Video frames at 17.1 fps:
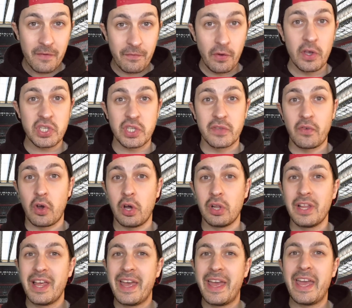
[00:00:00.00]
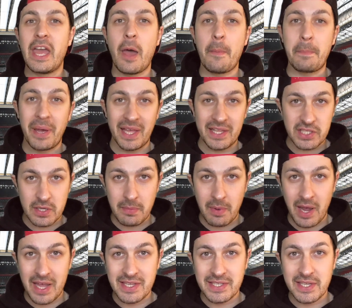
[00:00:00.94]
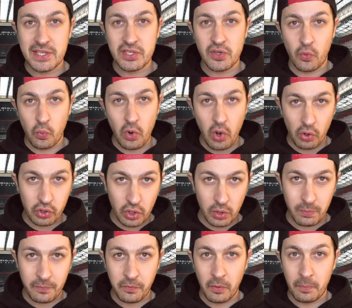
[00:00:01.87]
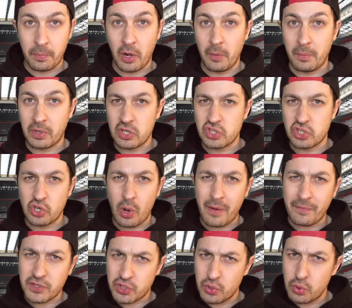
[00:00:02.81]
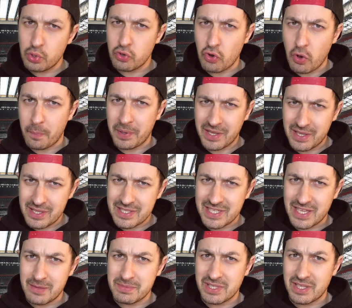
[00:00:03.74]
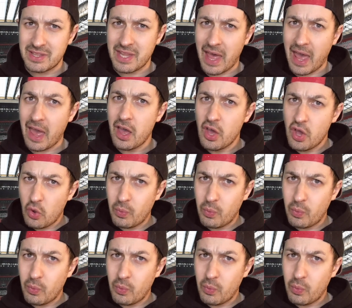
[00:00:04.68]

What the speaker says: First of all, it epitomises World Cup football because you don't have two European teams in there,